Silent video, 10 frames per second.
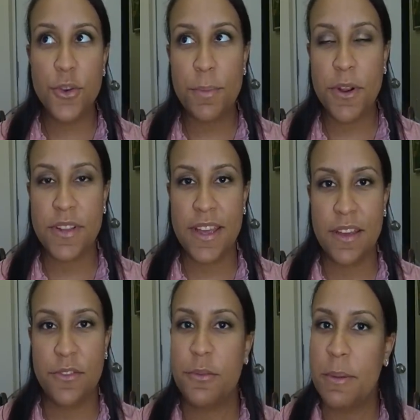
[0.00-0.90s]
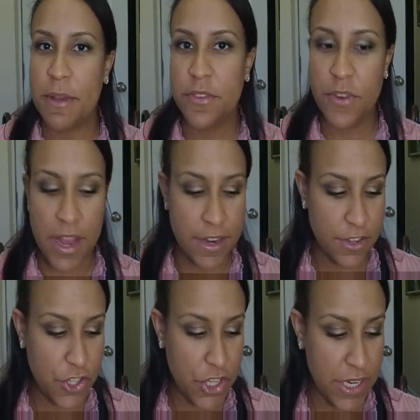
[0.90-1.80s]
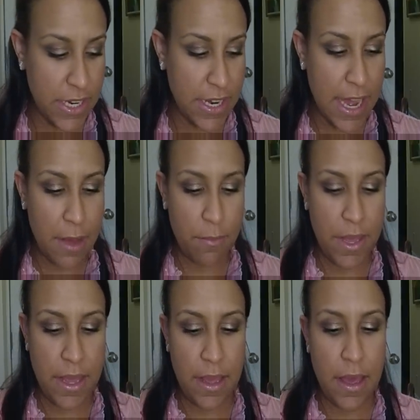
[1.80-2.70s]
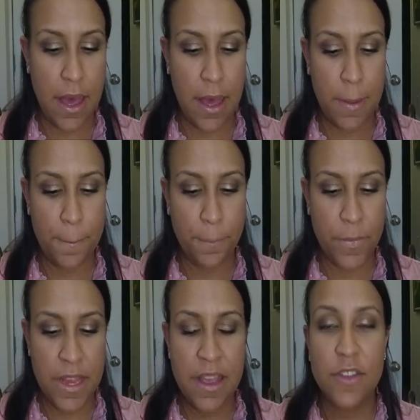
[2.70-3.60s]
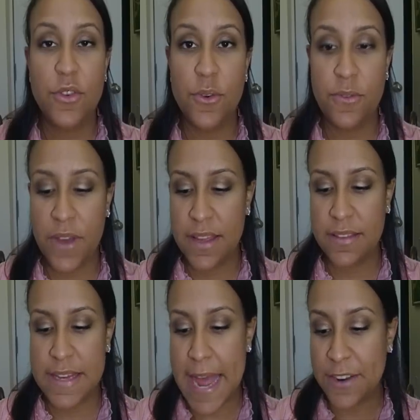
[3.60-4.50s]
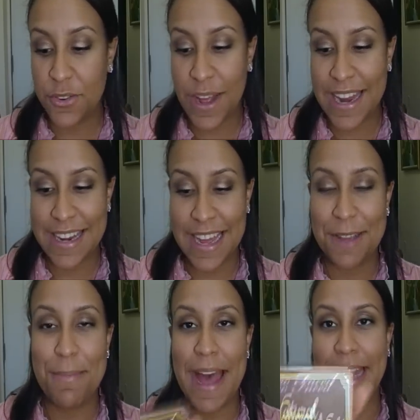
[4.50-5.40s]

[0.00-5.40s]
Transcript: two birthday gifts from my best friend. She got me um, Too Faced Natural at Night